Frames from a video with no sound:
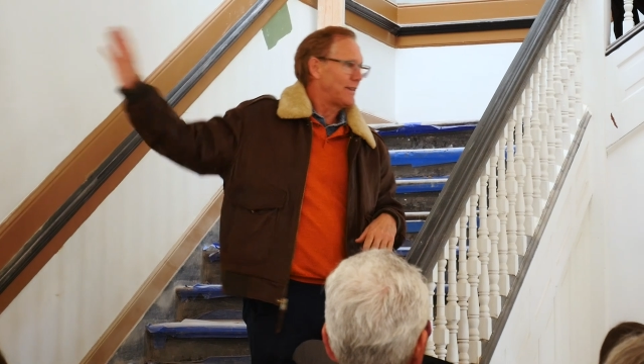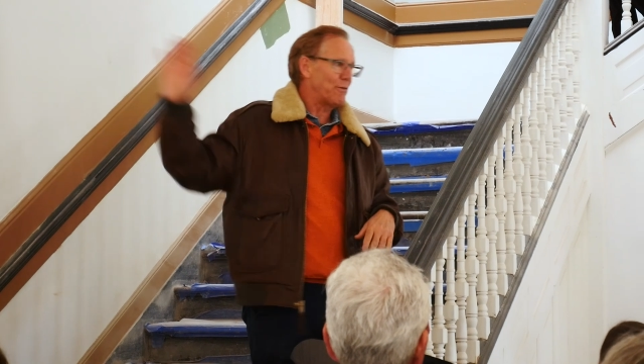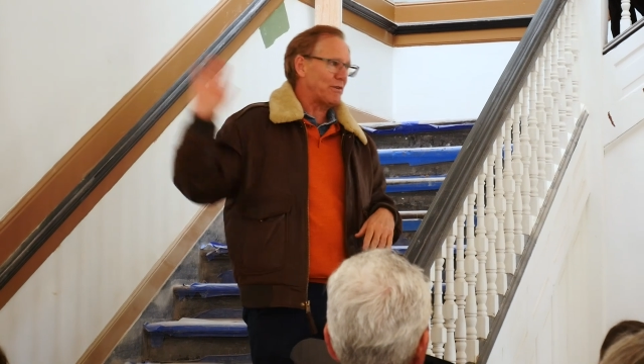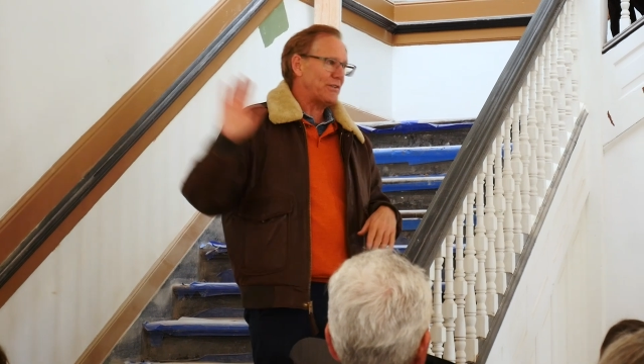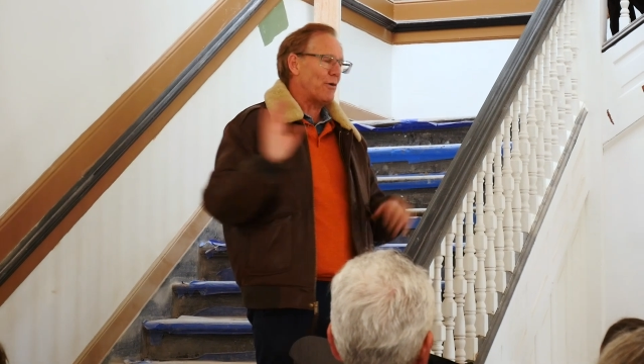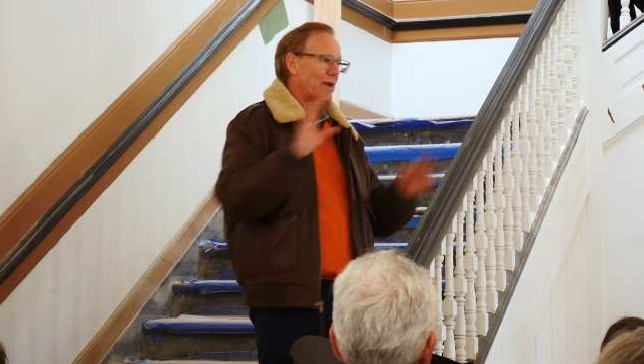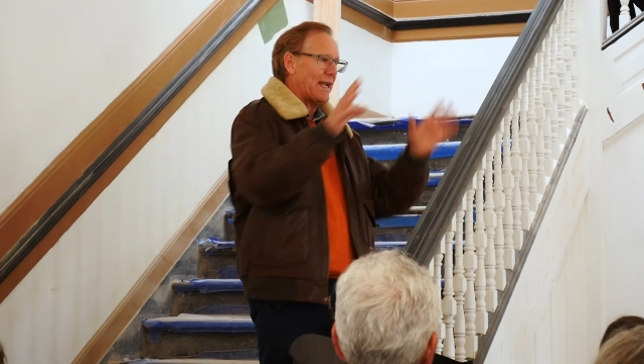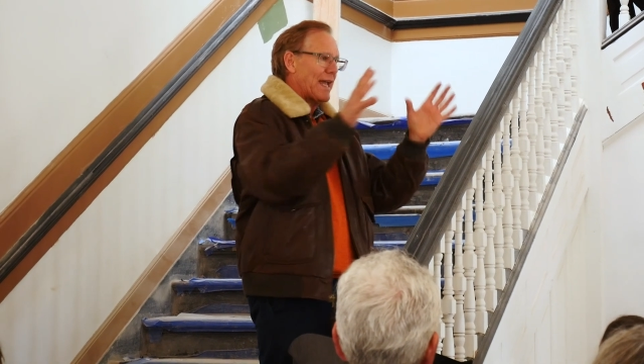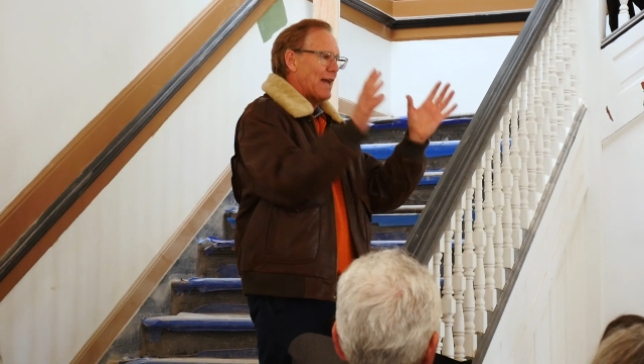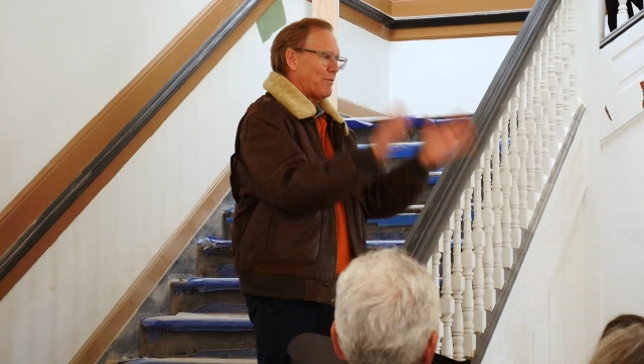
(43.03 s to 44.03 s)
There was no way
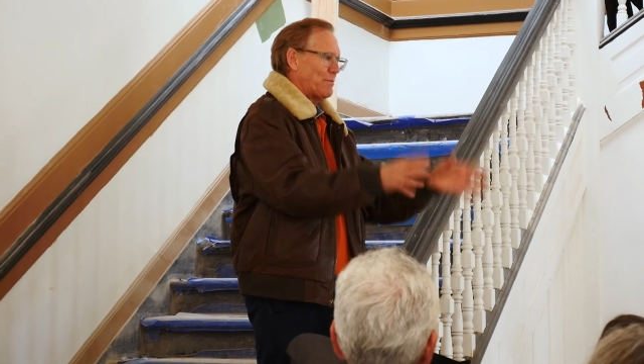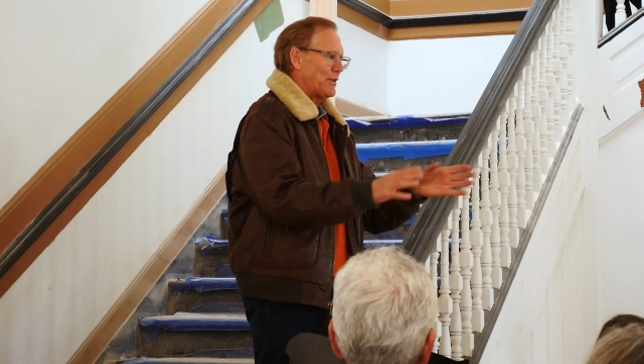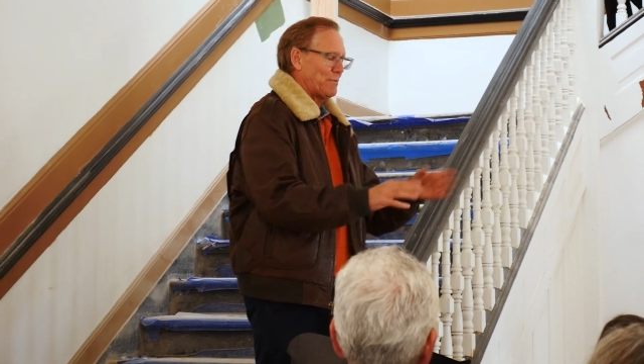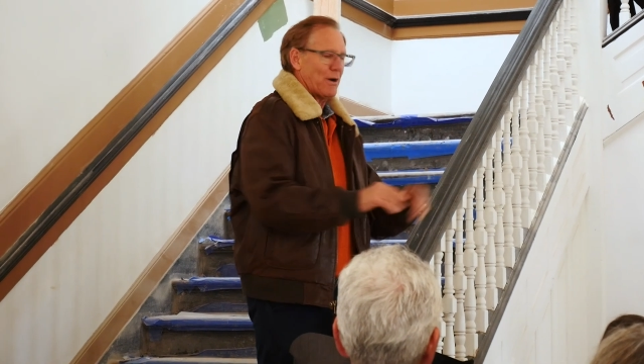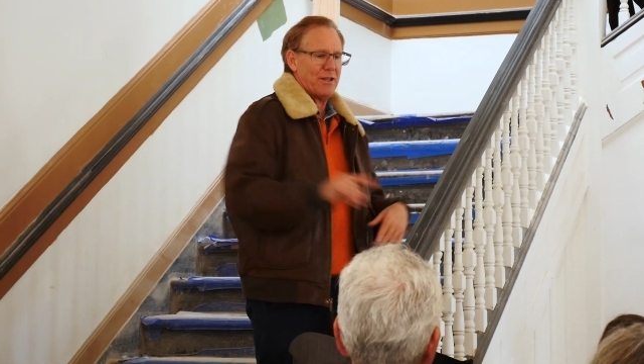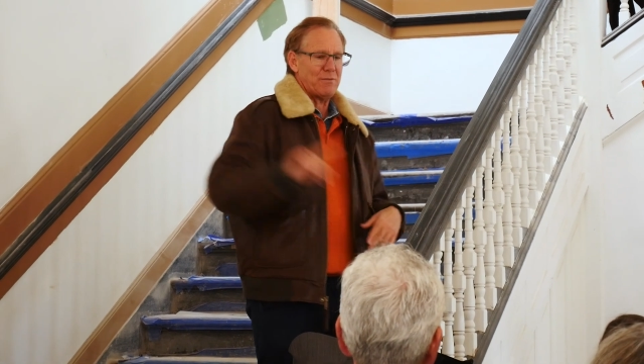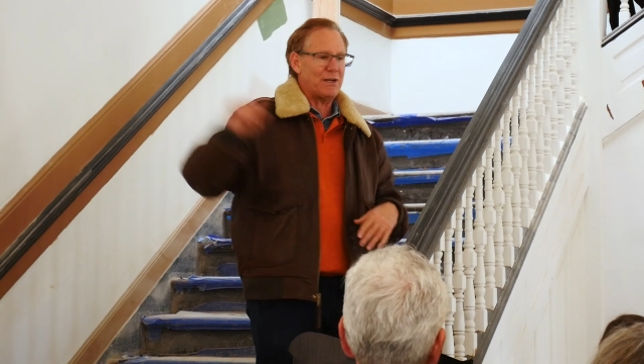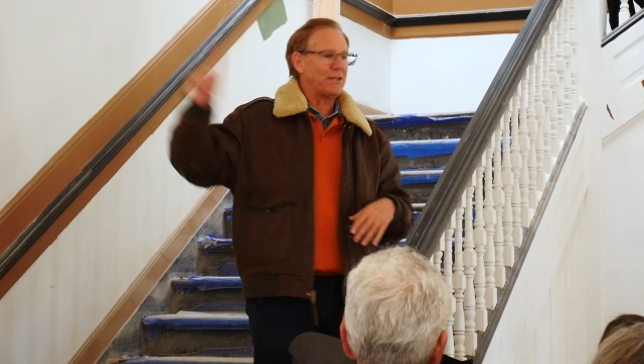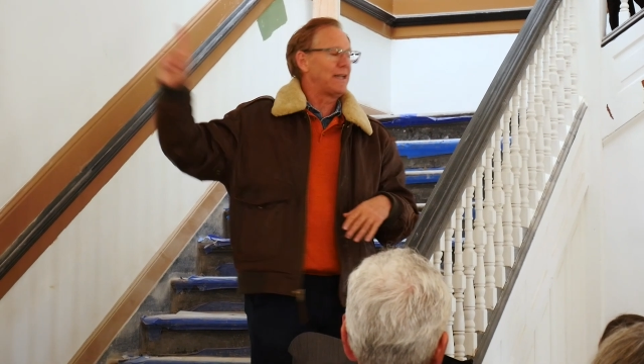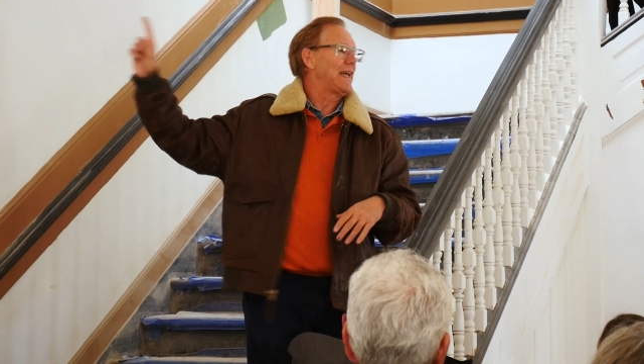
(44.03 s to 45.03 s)
to get from this part of the
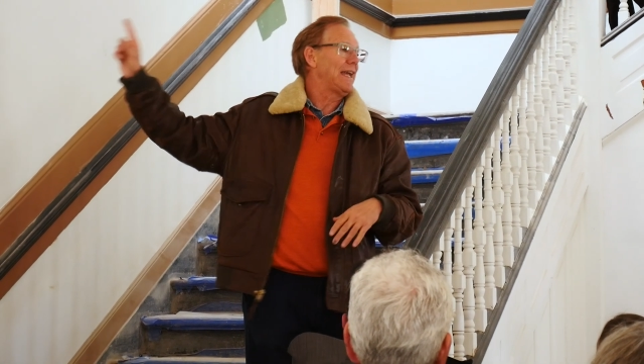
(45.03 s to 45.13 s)
building